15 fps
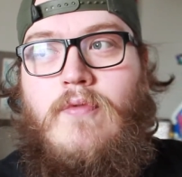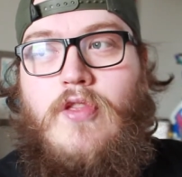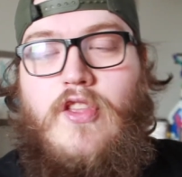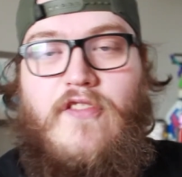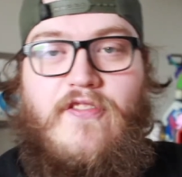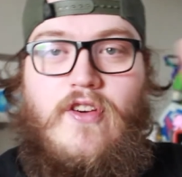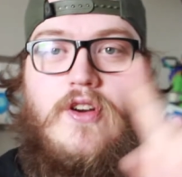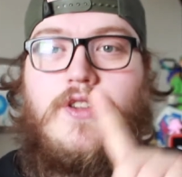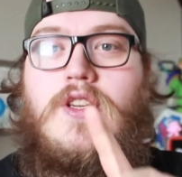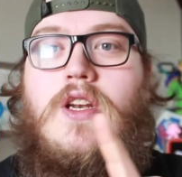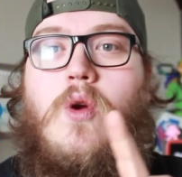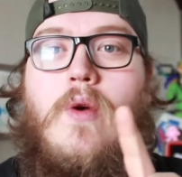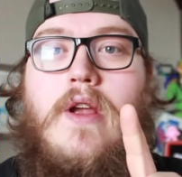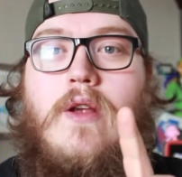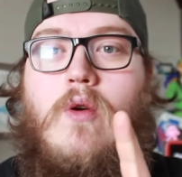the first
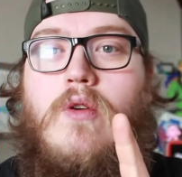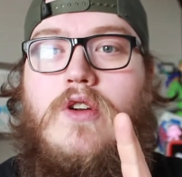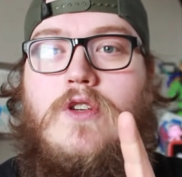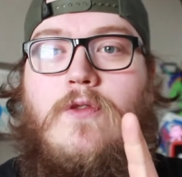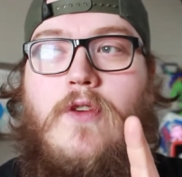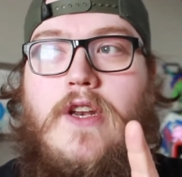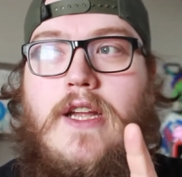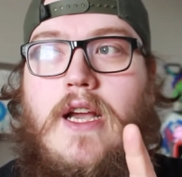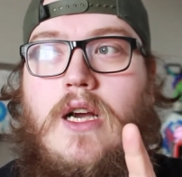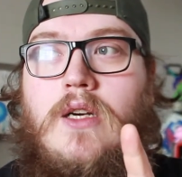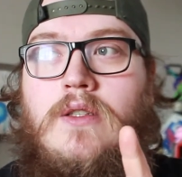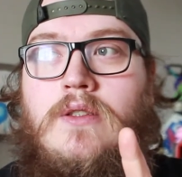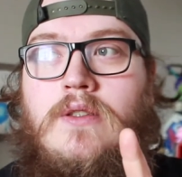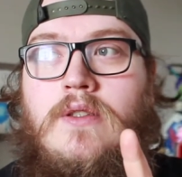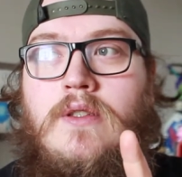Annoying Orange video,